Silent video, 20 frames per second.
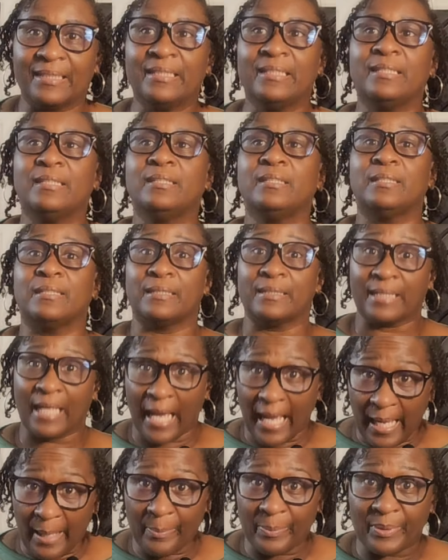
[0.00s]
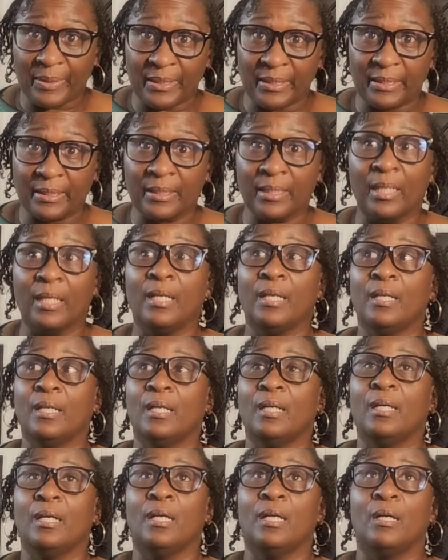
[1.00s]
see this happening,
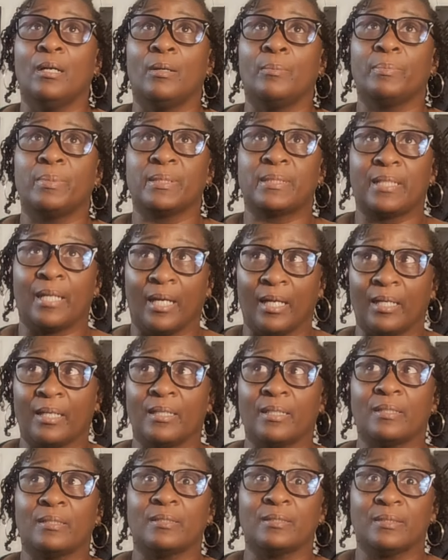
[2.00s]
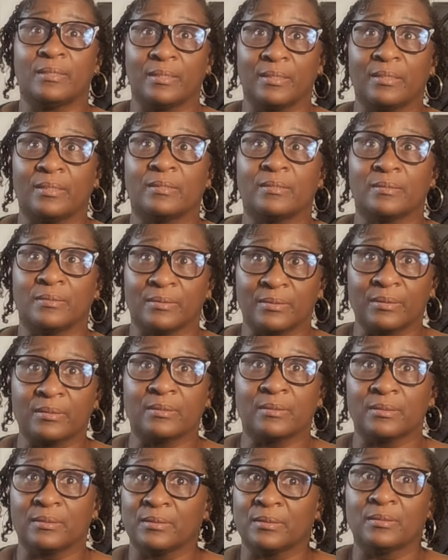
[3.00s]
because
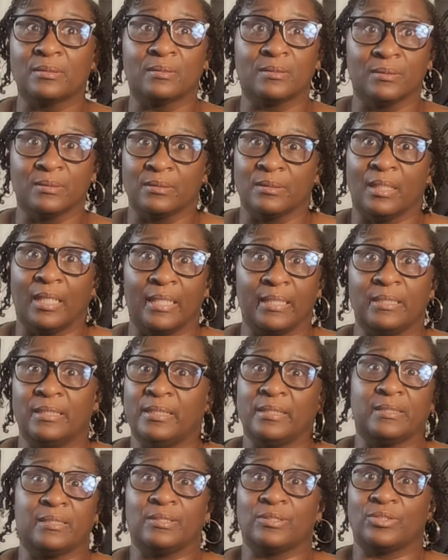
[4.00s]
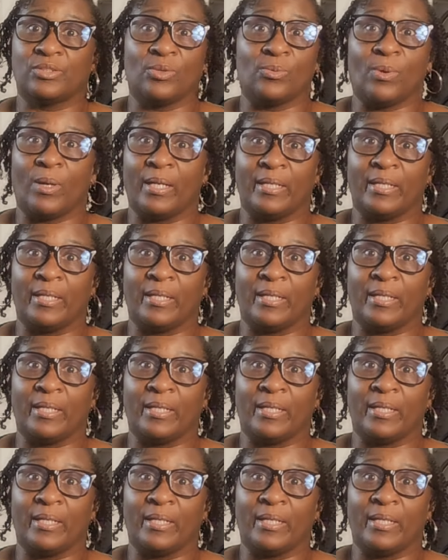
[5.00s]
he listens to